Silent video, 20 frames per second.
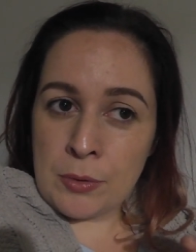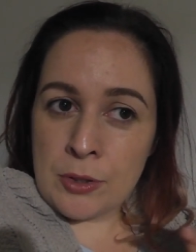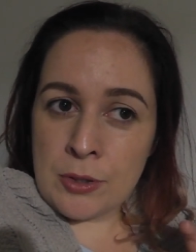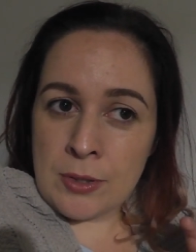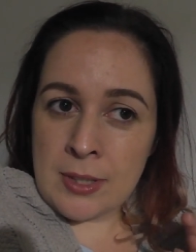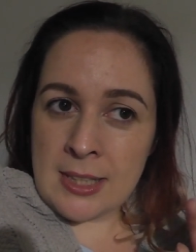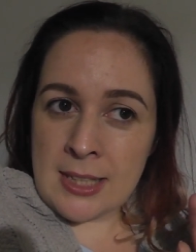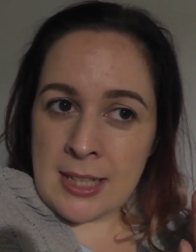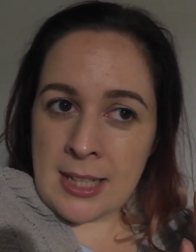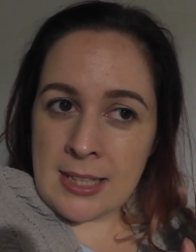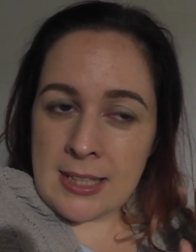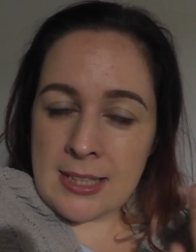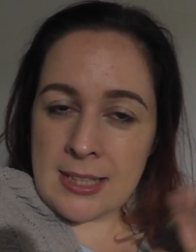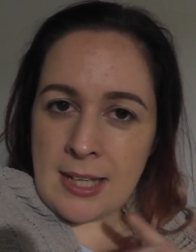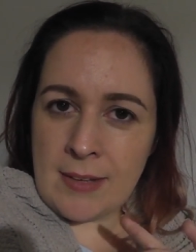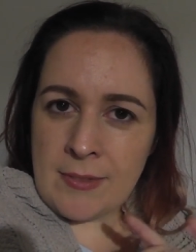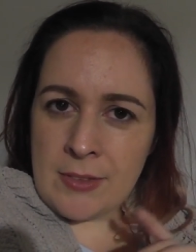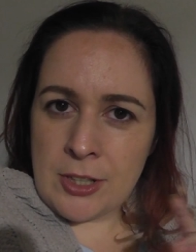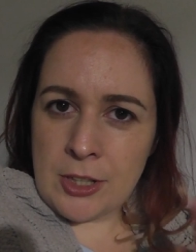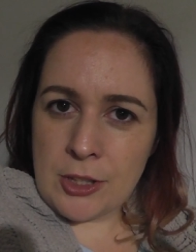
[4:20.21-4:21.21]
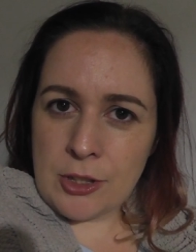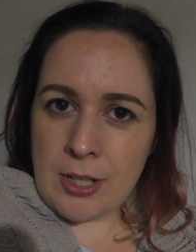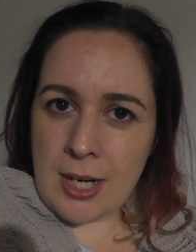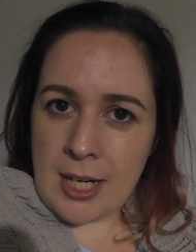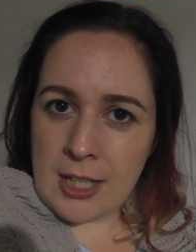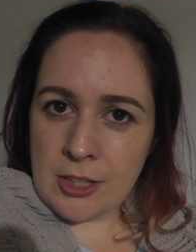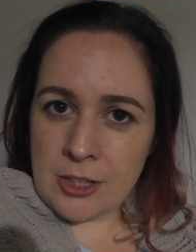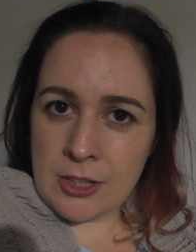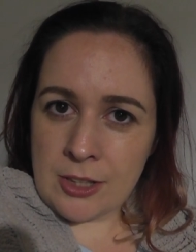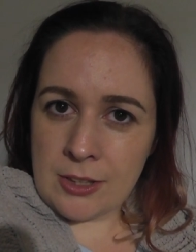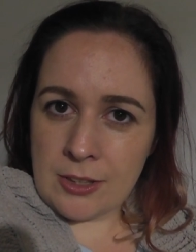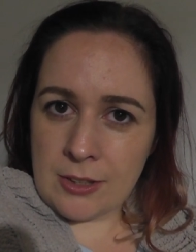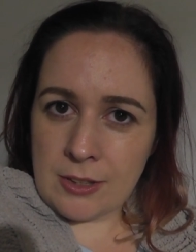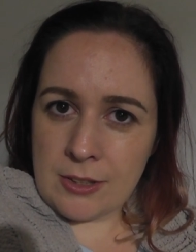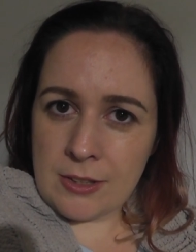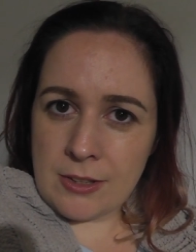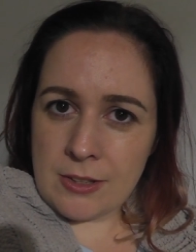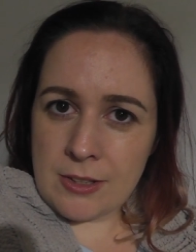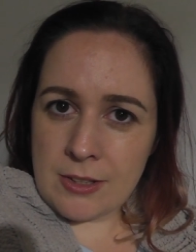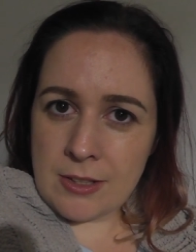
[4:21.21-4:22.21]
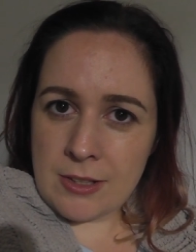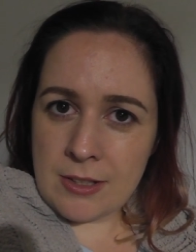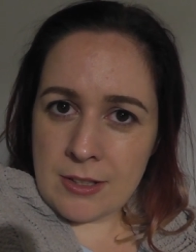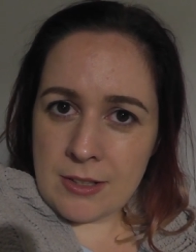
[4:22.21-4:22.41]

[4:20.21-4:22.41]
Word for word: so it's like 7 attractions